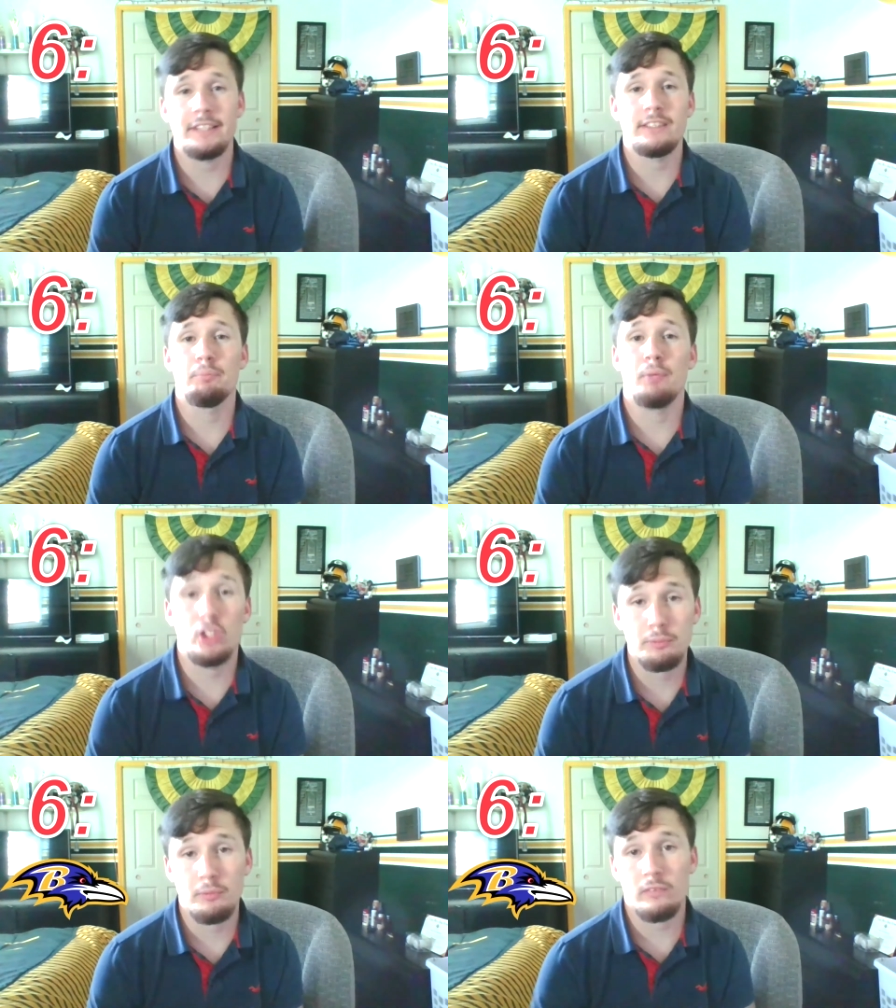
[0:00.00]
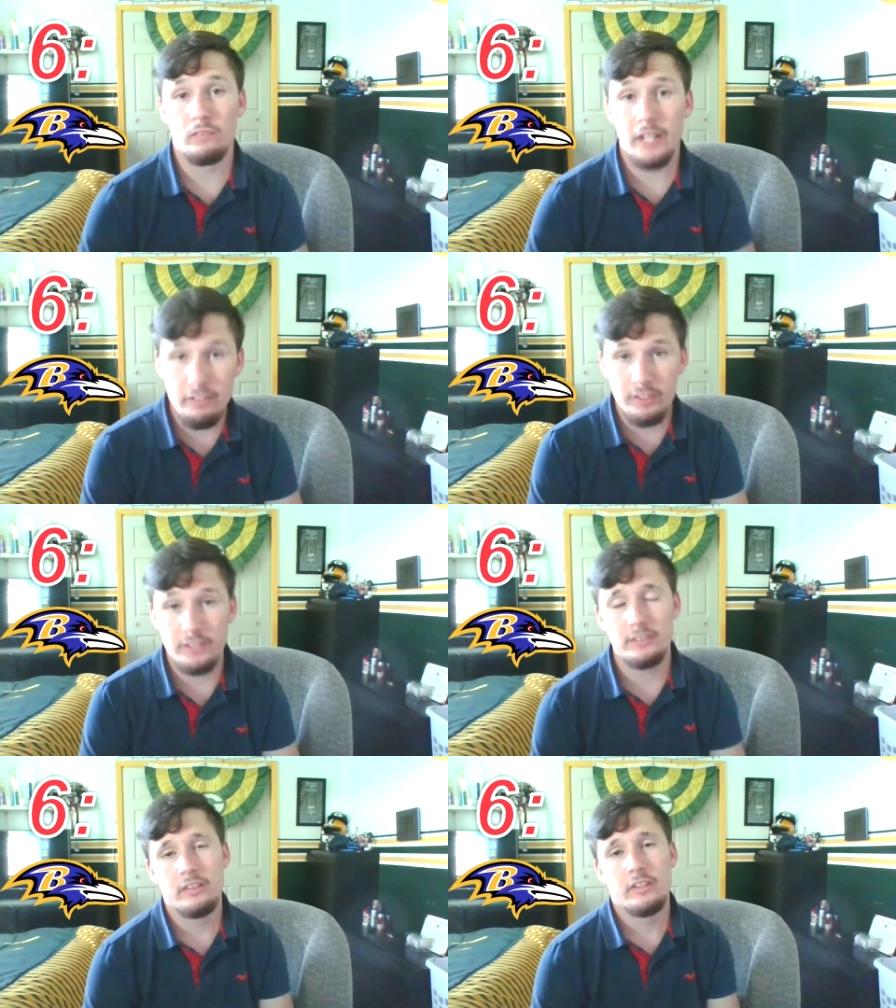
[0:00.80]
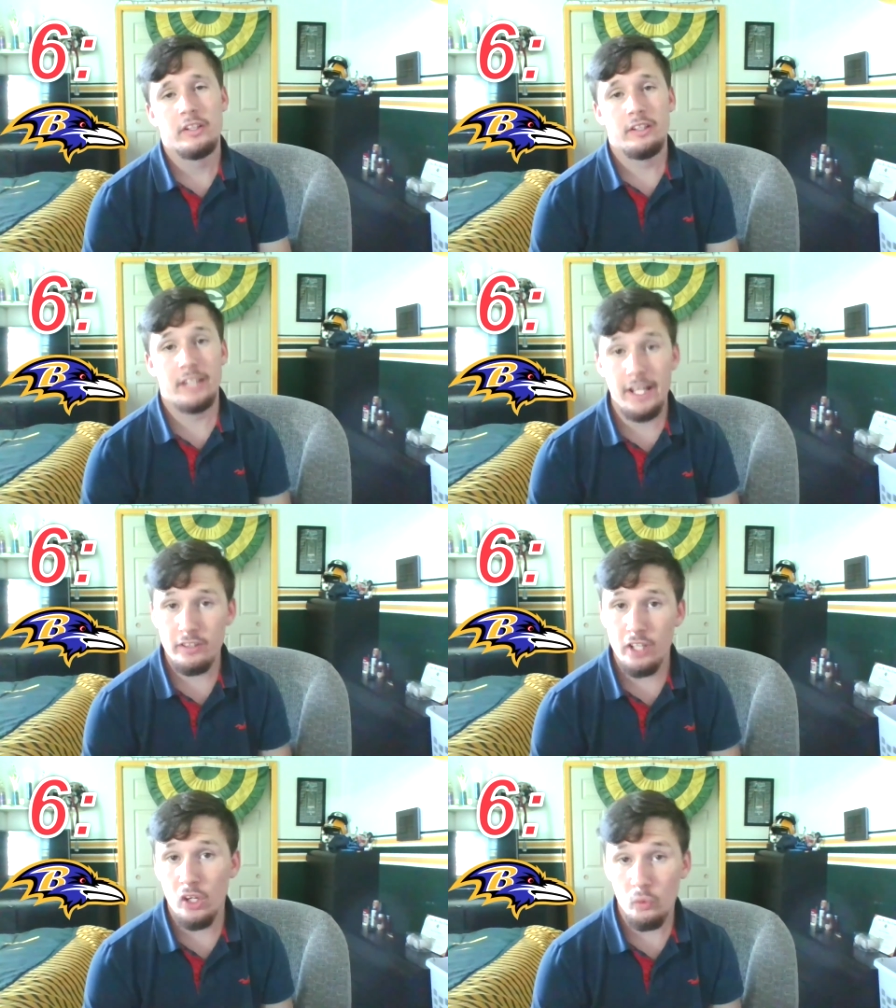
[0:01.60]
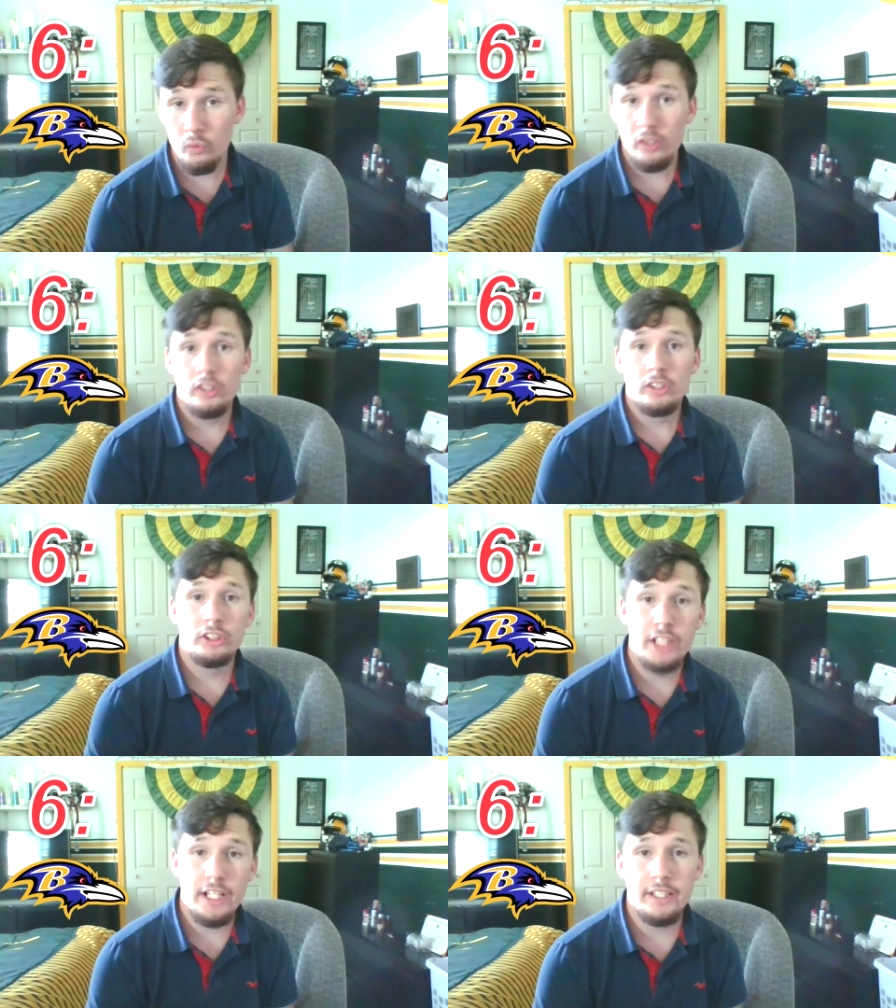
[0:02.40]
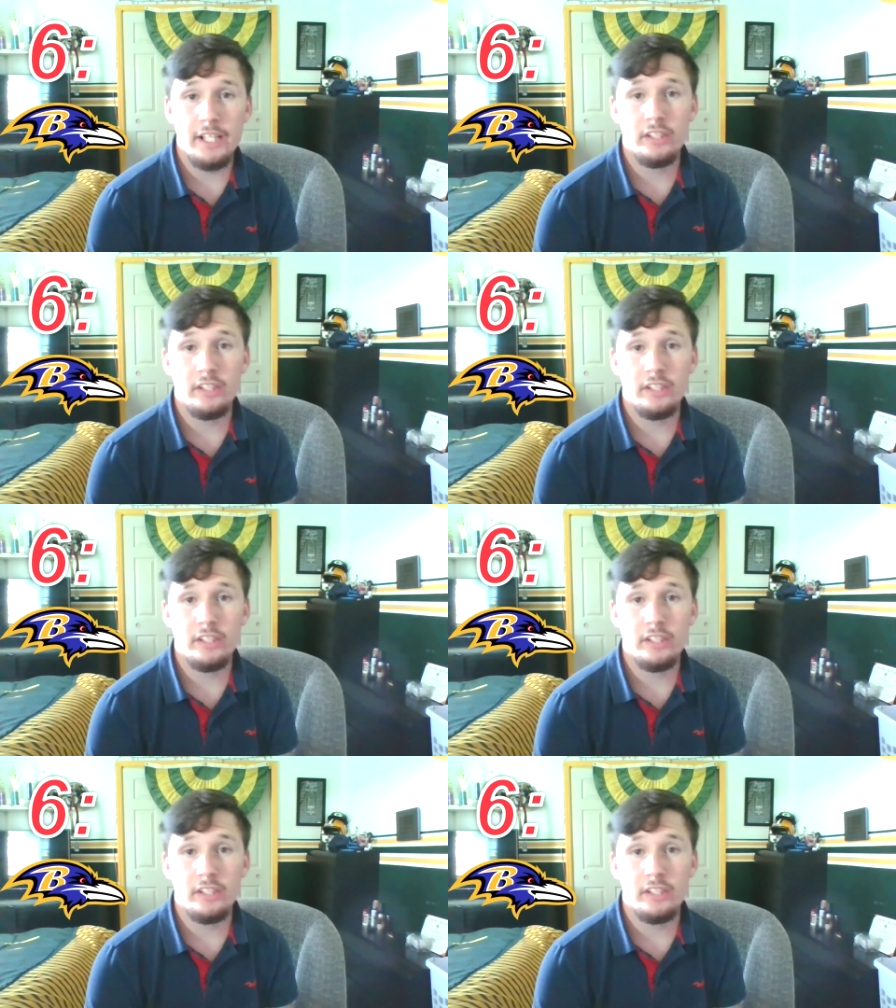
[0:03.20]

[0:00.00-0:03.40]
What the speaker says: is the Baltimore Ravens. And I know J.K.